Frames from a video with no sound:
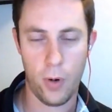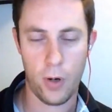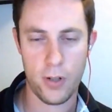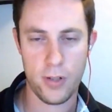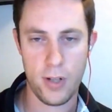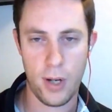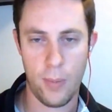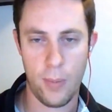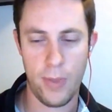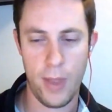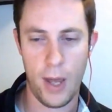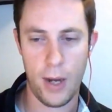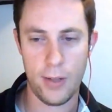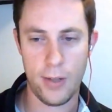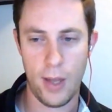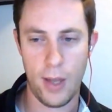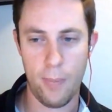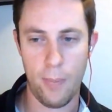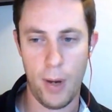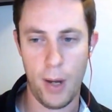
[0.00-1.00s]
some
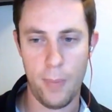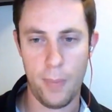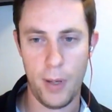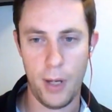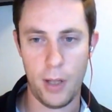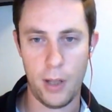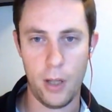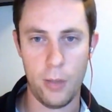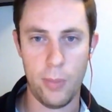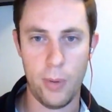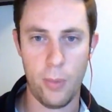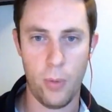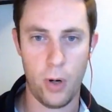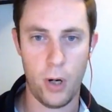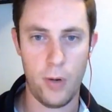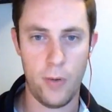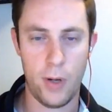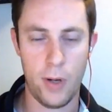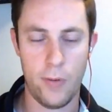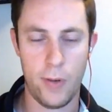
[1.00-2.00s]
that might be a little bit
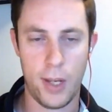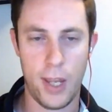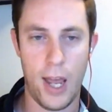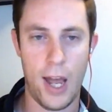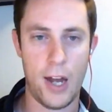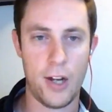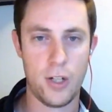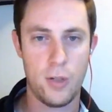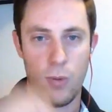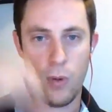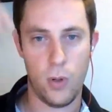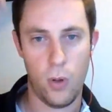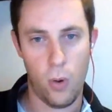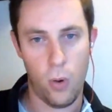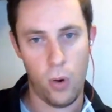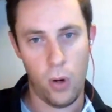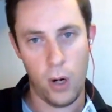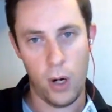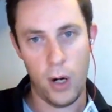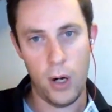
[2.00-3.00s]
more even of a casual
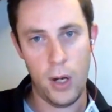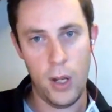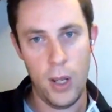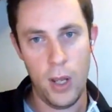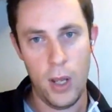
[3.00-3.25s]
or